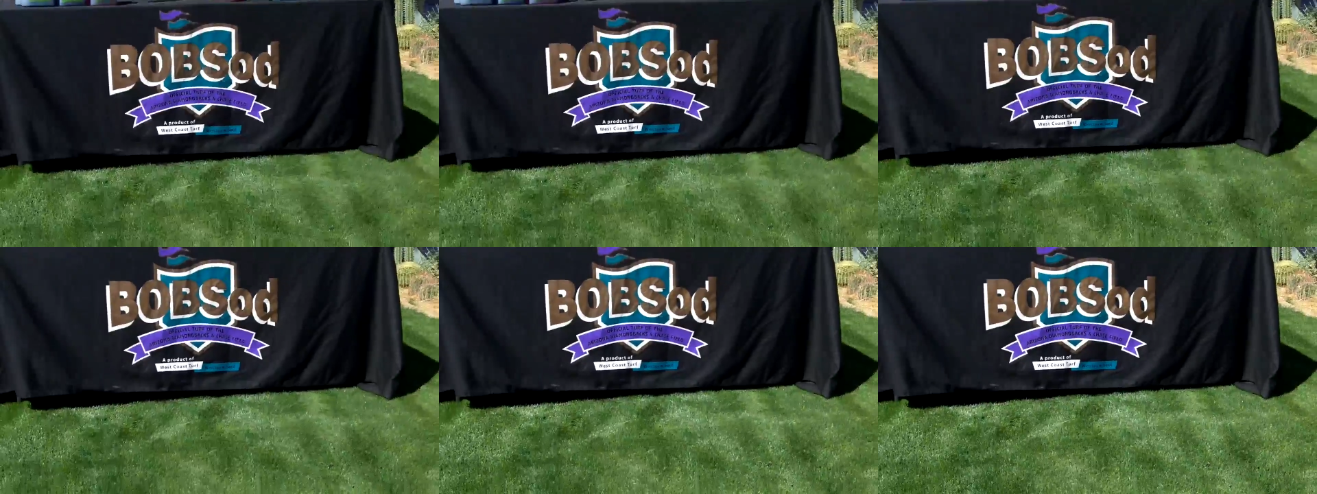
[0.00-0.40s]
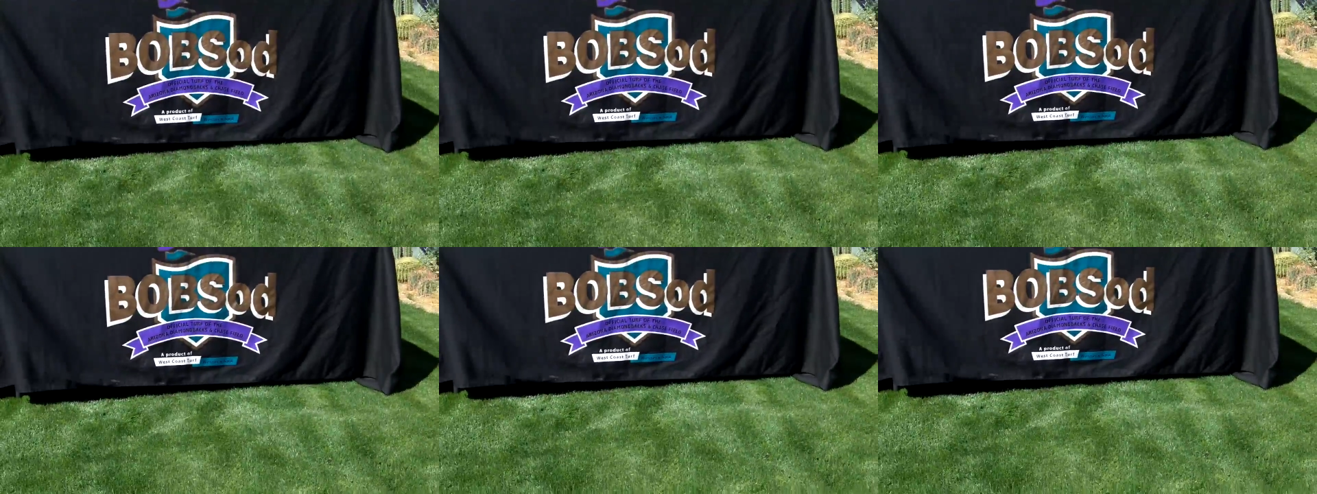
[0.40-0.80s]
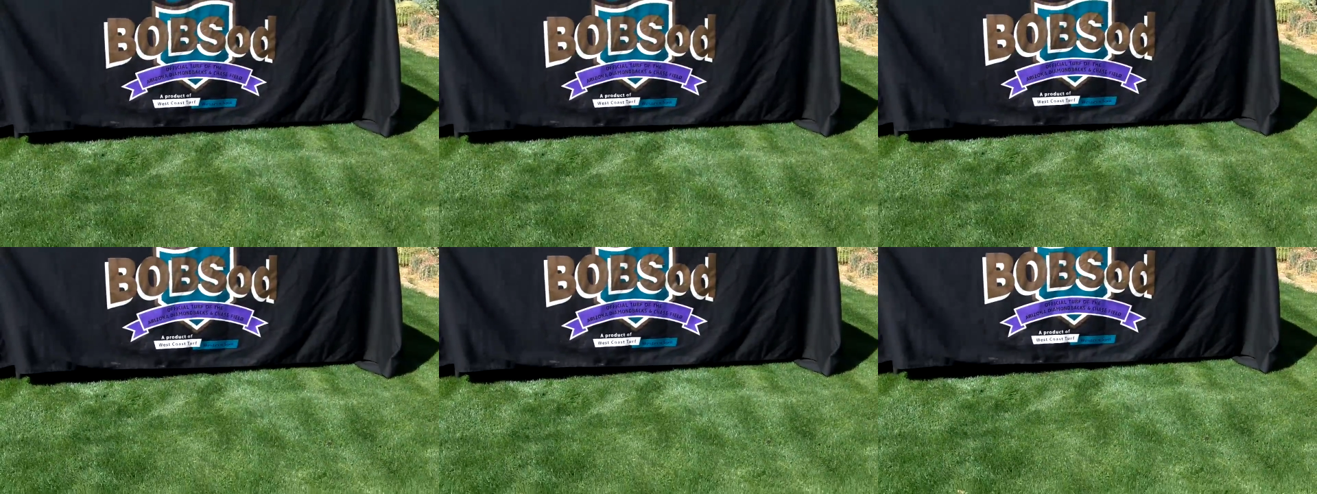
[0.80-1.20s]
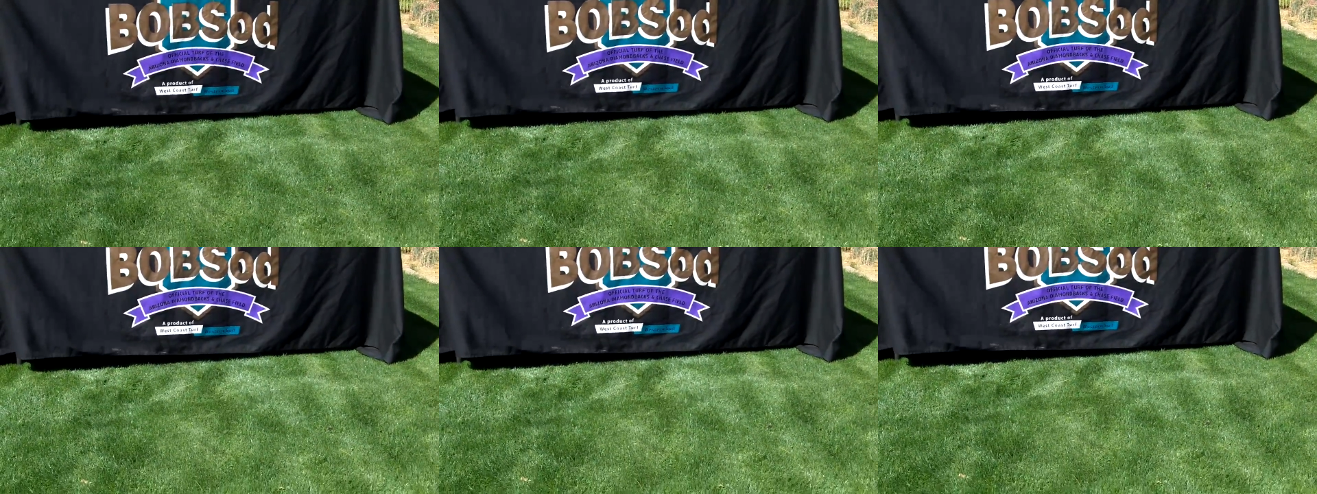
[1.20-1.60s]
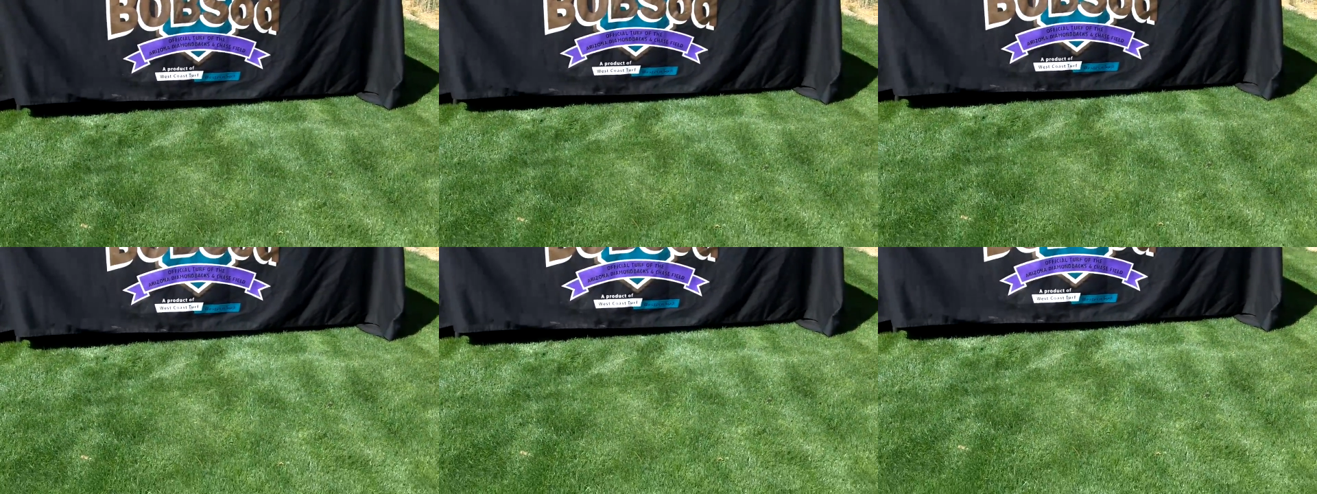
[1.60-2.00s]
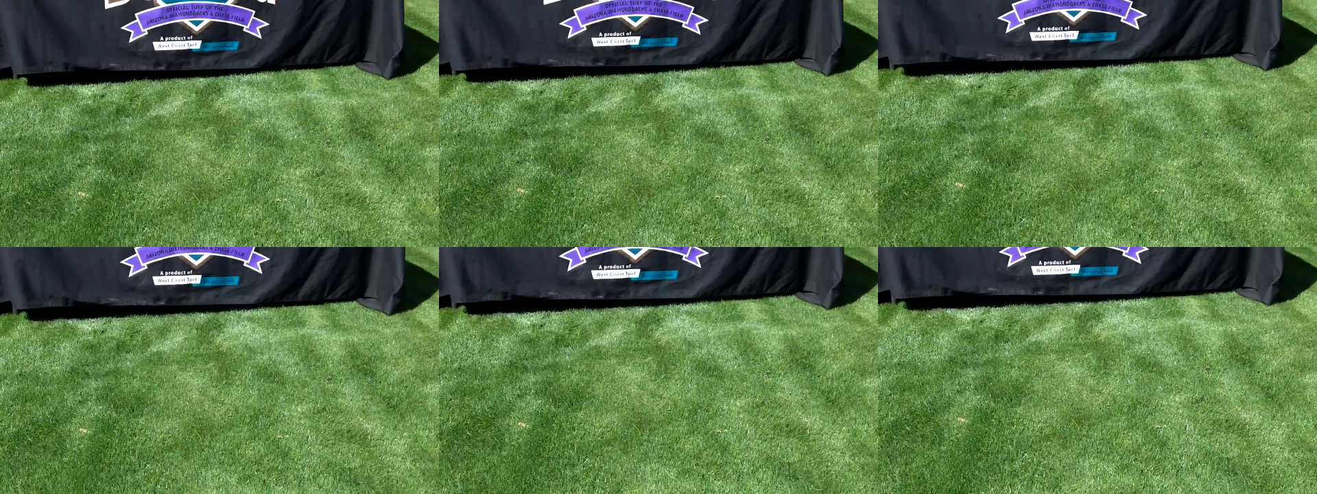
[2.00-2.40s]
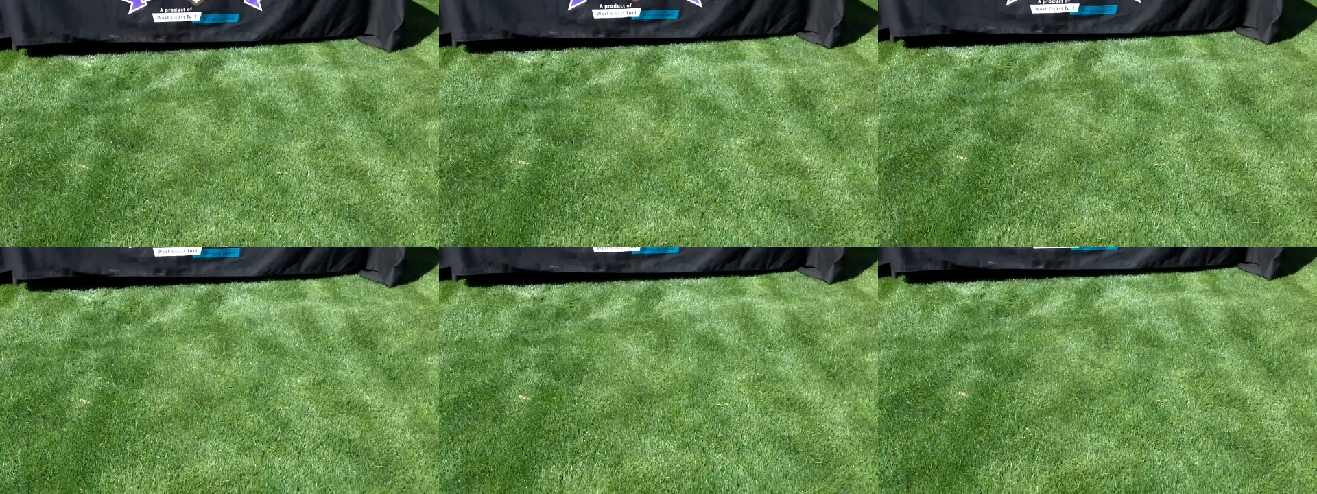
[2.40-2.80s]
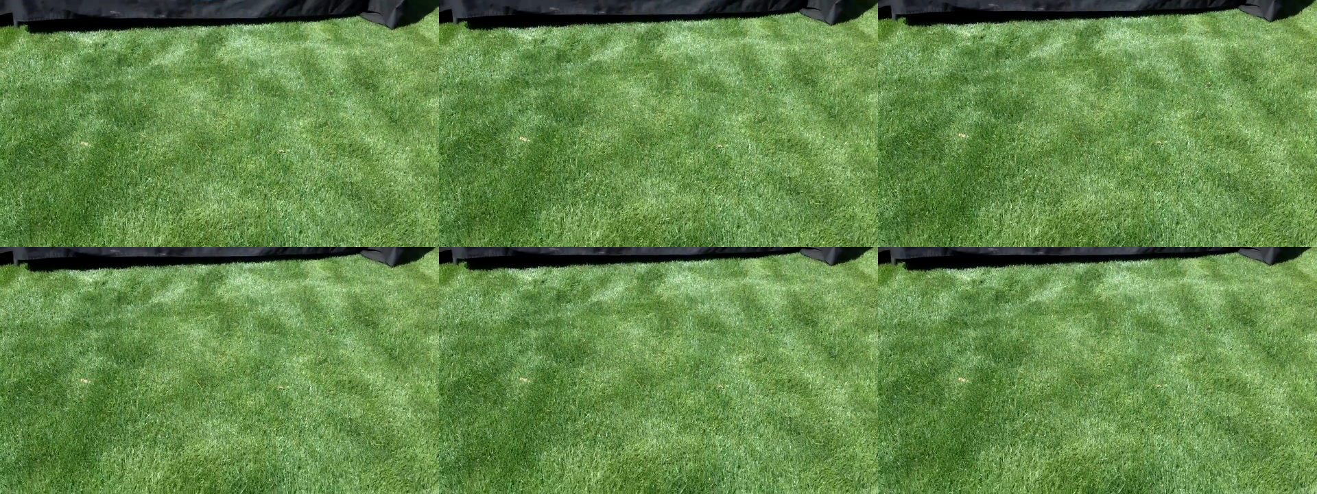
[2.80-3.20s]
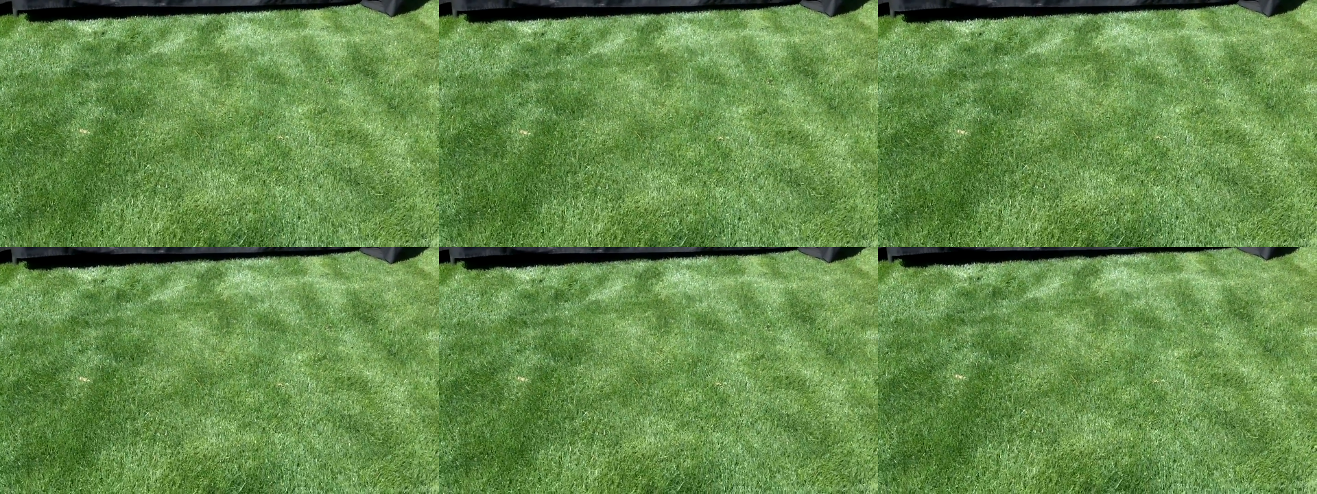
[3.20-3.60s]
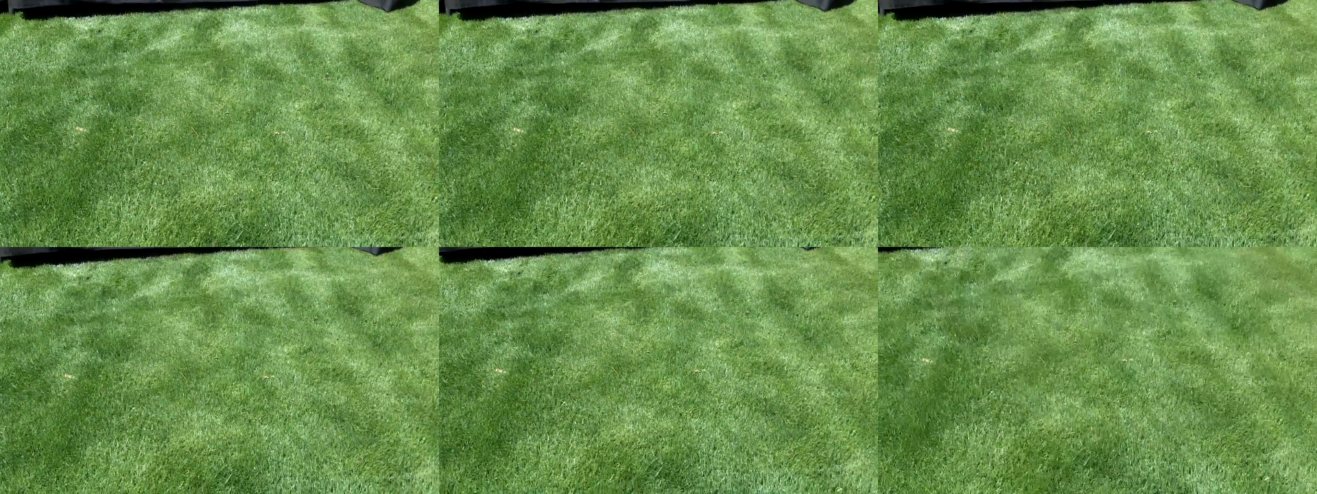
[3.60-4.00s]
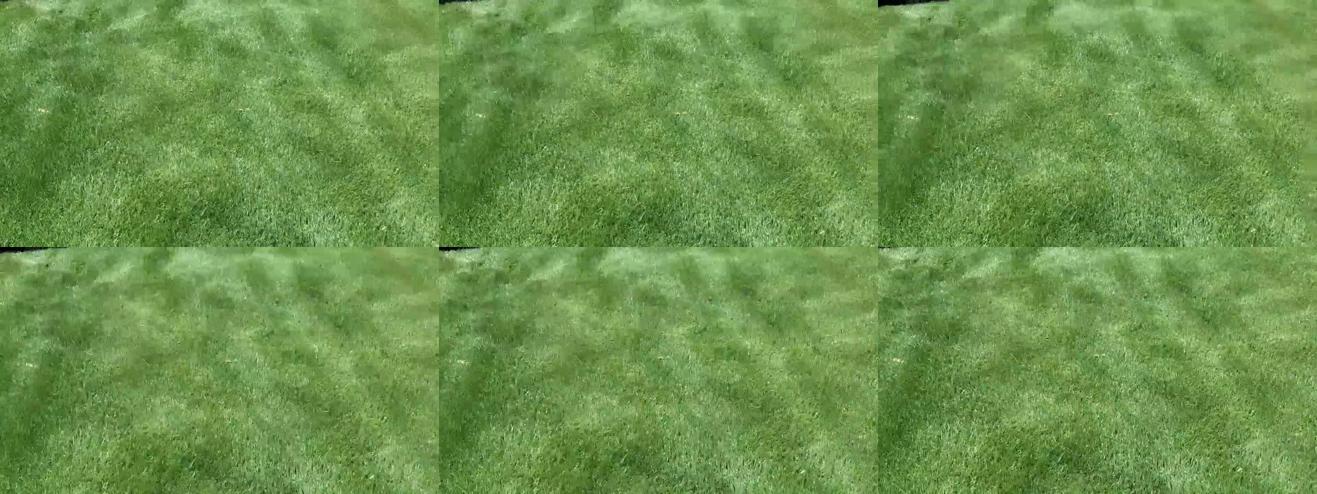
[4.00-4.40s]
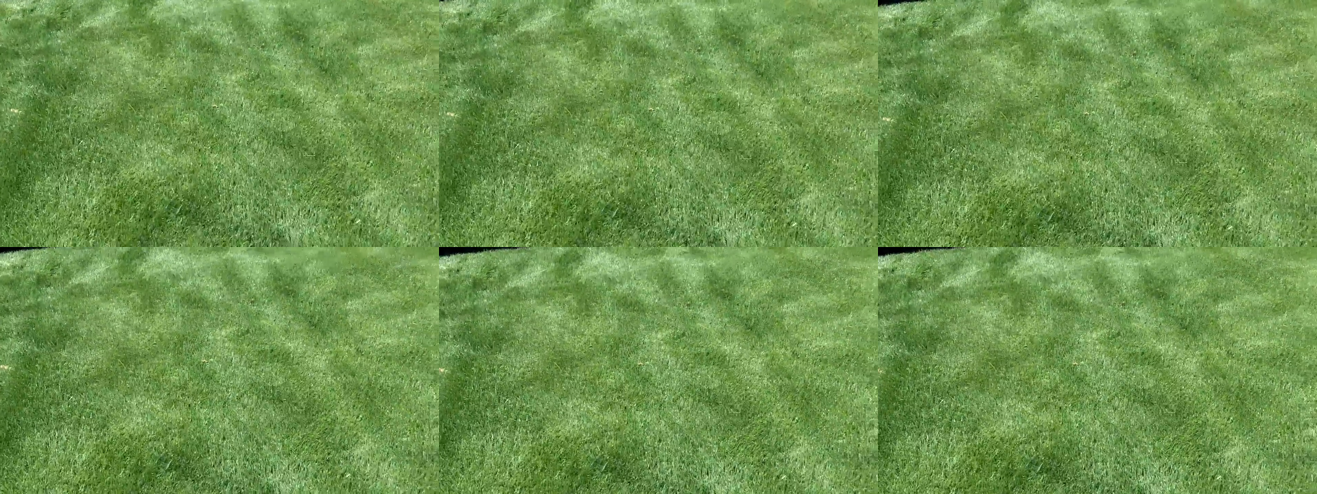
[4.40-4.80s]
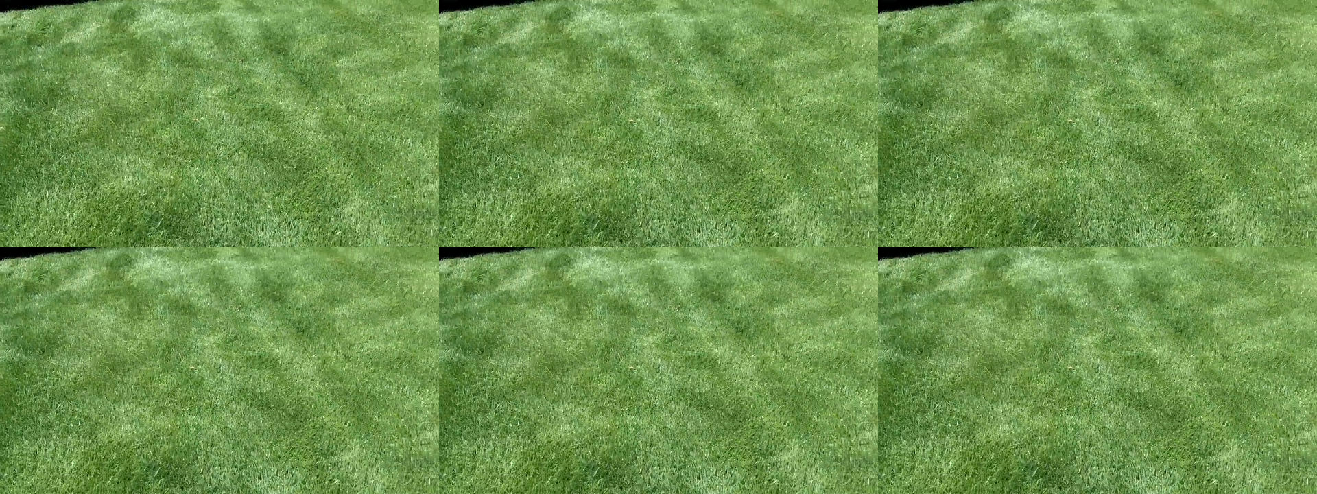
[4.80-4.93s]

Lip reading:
No face is visible, so there are no lips to read.